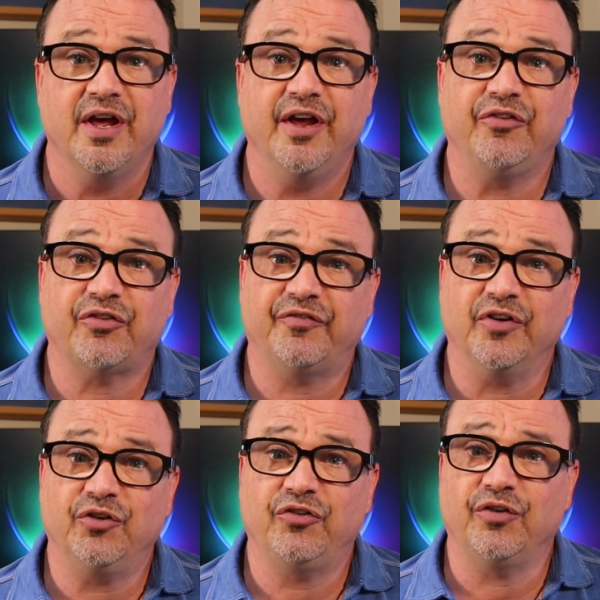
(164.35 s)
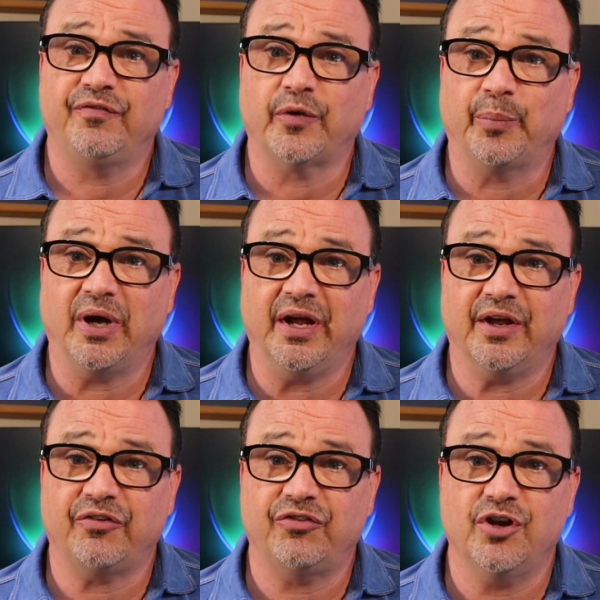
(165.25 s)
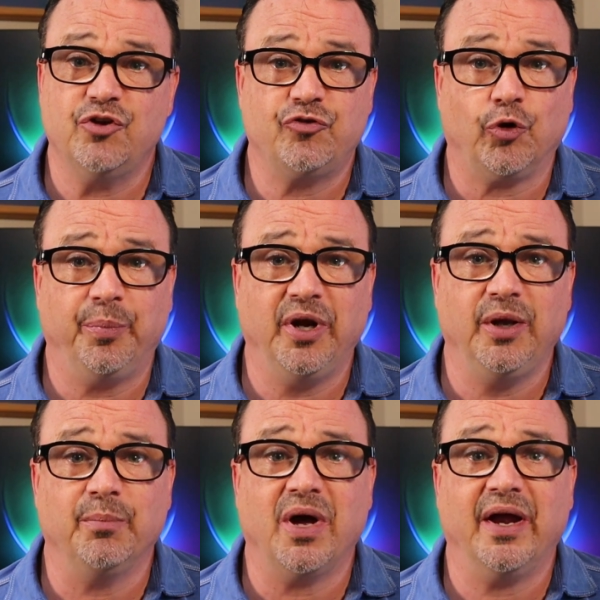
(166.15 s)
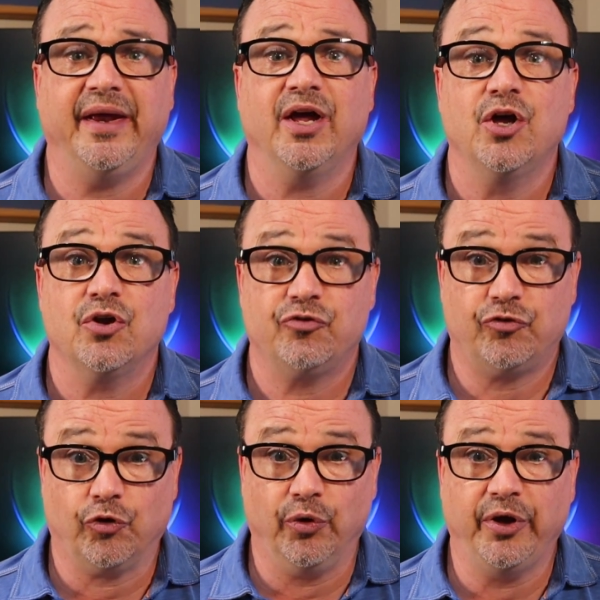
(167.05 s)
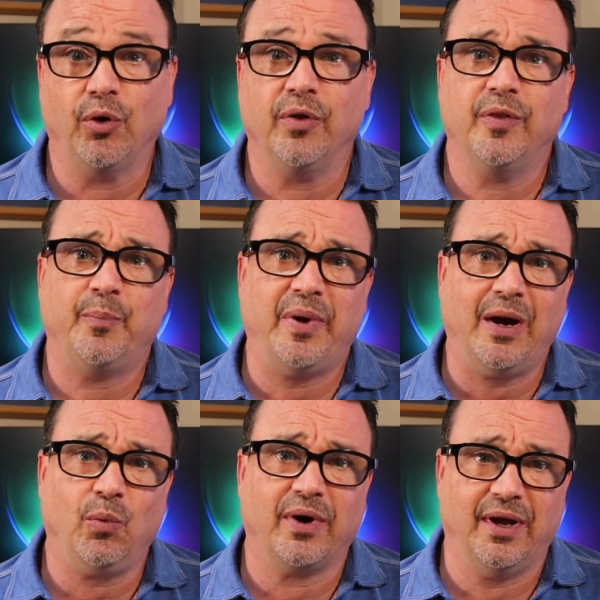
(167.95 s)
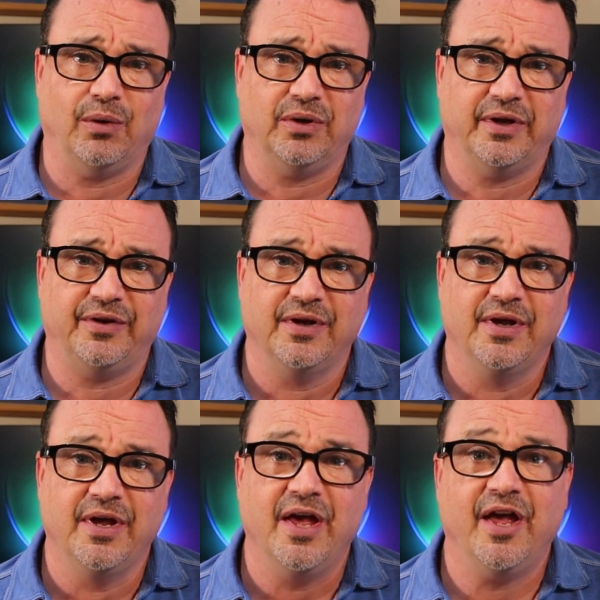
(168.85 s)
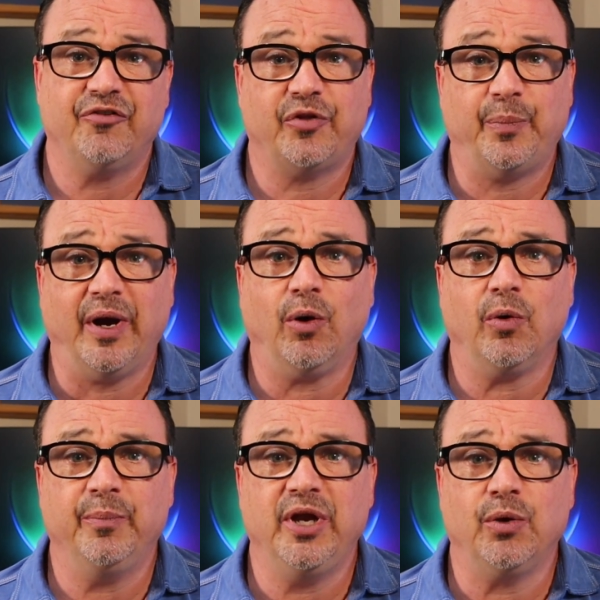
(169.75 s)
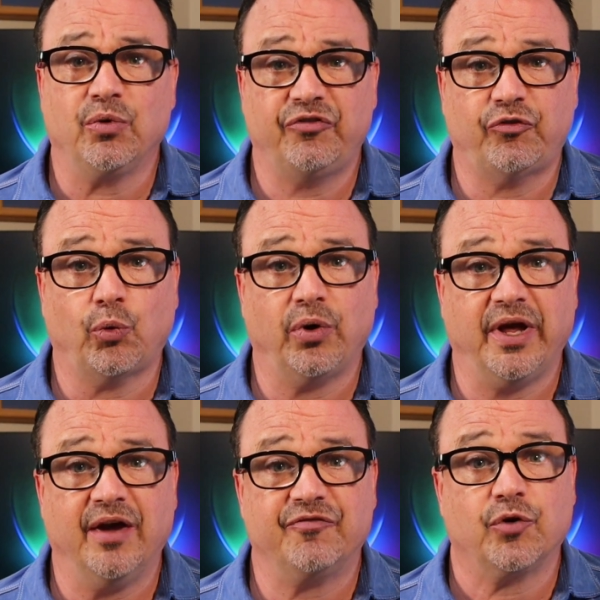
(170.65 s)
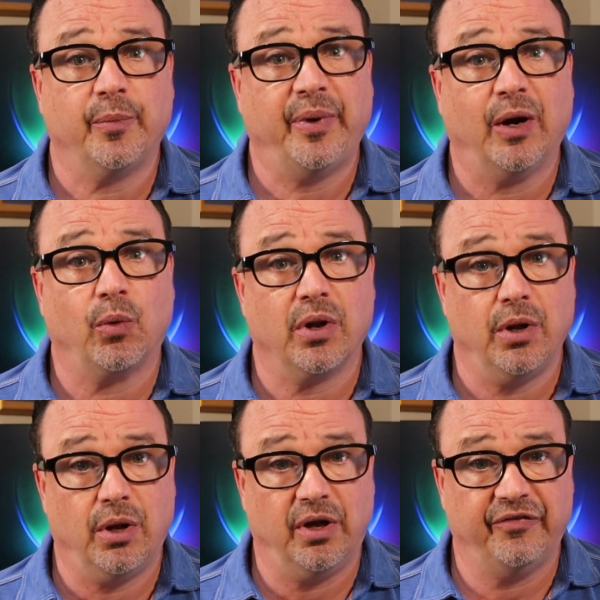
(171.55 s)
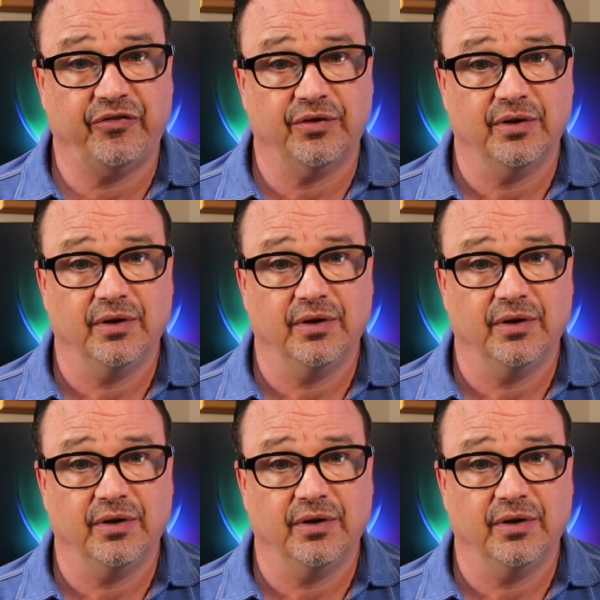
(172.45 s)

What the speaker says: is a function of the BIOS interpreting my turning on the power outlet as the power being restored after a power loss.